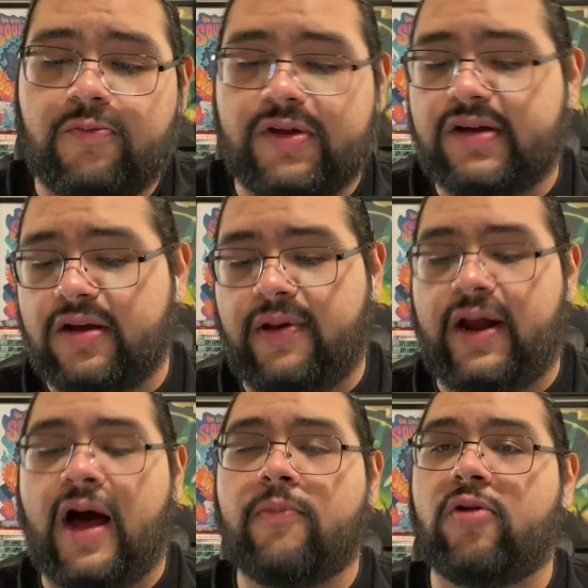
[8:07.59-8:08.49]
We talk about
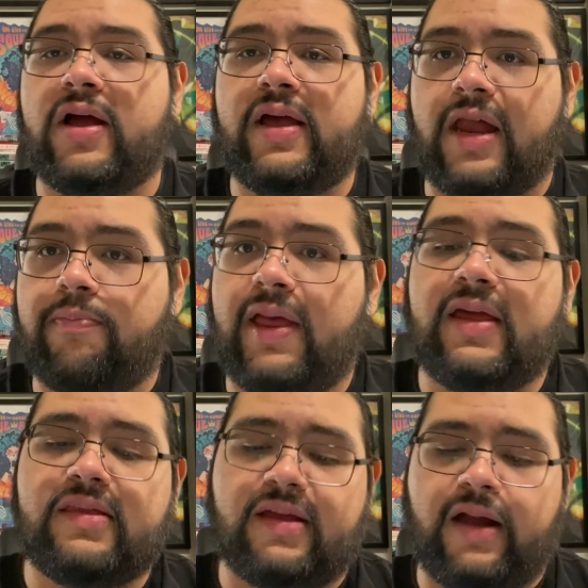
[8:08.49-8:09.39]
Amra and
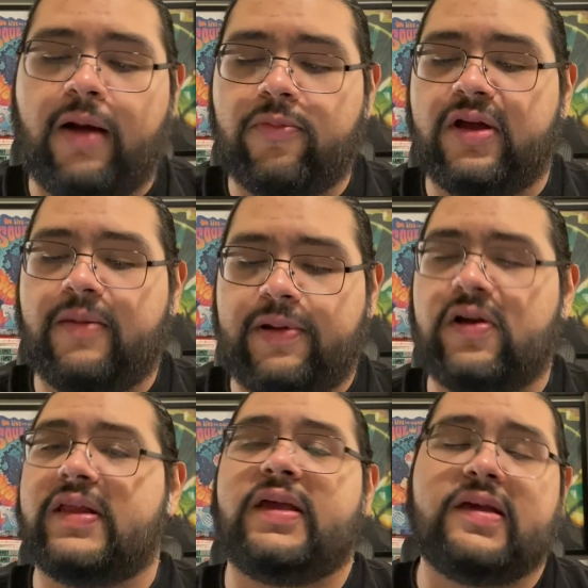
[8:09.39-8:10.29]
Bêlit, and Amra
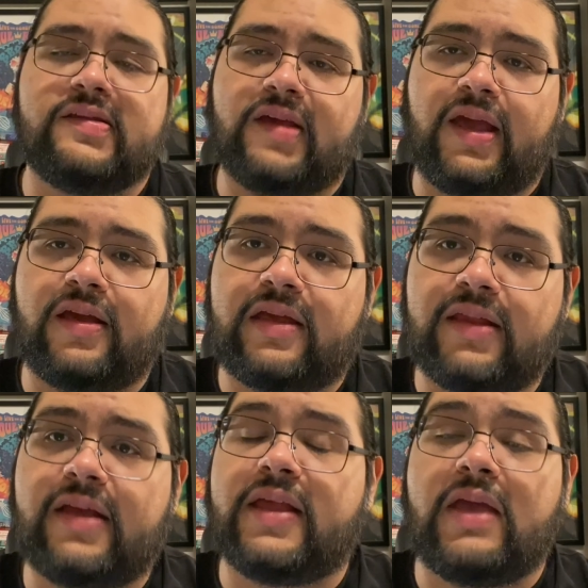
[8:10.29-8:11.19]
apparently is a
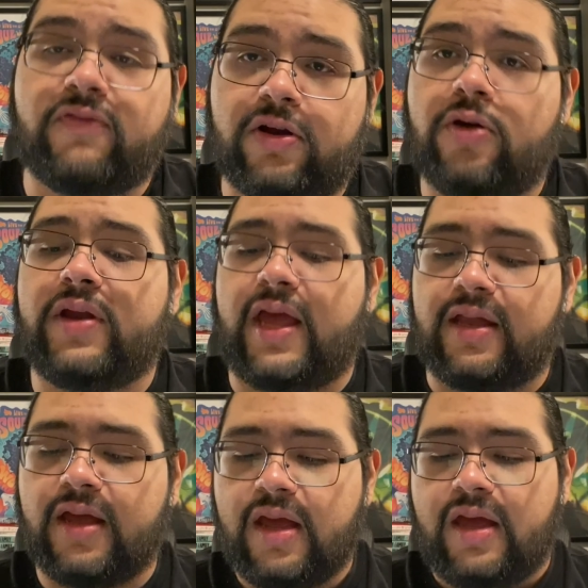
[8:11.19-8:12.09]
nickname for Conan.